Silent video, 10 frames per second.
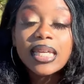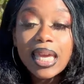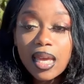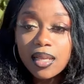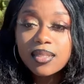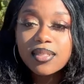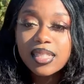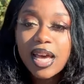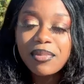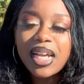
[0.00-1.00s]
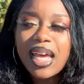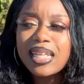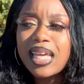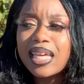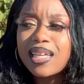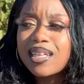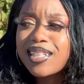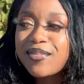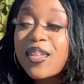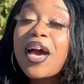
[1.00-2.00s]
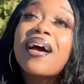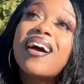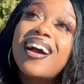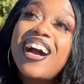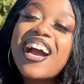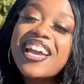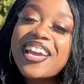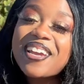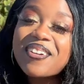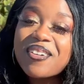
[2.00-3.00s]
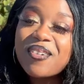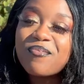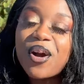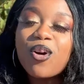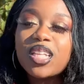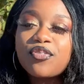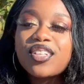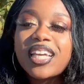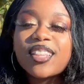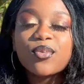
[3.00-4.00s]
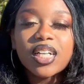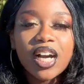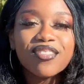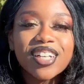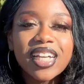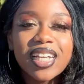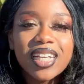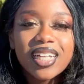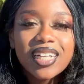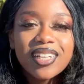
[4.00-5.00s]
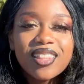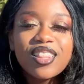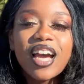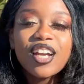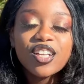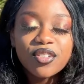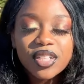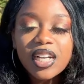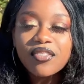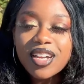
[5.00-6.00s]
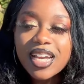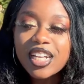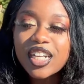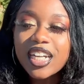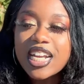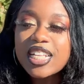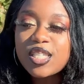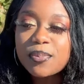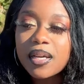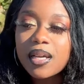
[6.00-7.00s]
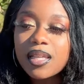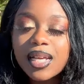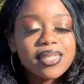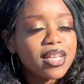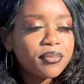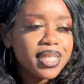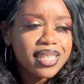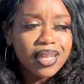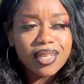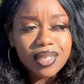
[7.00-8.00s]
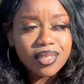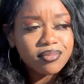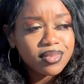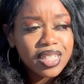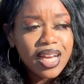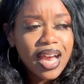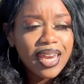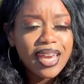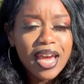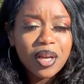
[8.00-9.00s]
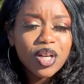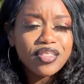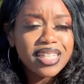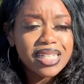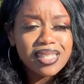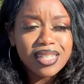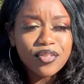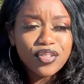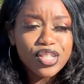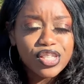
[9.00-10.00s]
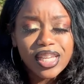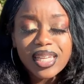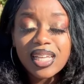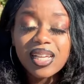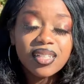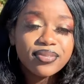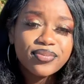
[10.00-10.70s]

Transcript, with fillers: Yeah. I mean, I had like, I am, but only for like the recovery. Yeah. I heard the recovery kind of hurts, but like I said, I'm excited. Yeah. I, I earned this and it feels good.